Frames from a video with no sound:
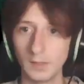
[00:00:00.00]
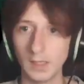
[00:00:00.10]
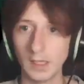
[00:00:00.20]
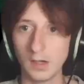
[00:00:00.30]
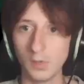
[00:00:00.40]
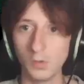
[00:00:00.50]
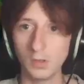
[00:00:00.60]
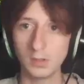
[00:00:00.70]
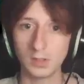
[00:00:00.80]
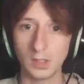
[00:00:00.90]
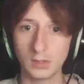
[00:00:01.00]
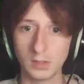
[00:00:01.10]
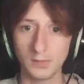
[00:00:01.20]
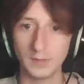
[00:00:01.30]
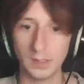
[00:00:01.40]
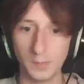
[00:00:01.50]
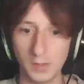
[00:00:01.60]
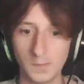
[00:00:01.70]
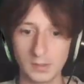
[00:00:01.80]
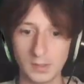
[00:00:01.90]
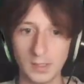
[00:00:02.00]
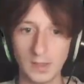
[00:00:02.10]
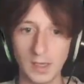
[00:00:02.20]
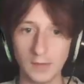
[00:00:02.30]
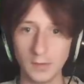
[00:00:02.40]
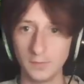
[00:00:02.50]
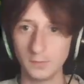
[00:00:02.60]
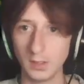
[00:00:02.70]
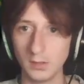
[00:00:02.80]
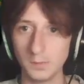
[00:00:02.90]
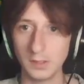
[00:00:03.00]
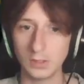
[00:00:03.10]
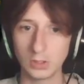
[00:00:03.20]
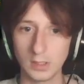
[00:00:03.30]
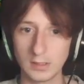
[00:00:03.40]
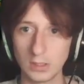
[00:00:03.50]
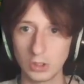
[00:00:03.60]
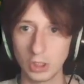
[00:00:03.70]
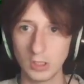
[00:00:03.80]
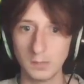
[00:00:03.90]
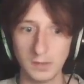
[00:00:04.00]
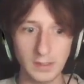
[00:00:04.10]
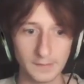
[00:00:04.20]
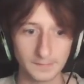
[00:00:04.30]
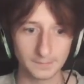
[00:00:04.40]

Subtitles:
Again, our workers are serving their purpose. They are gathering from down the beach nice and cheaply.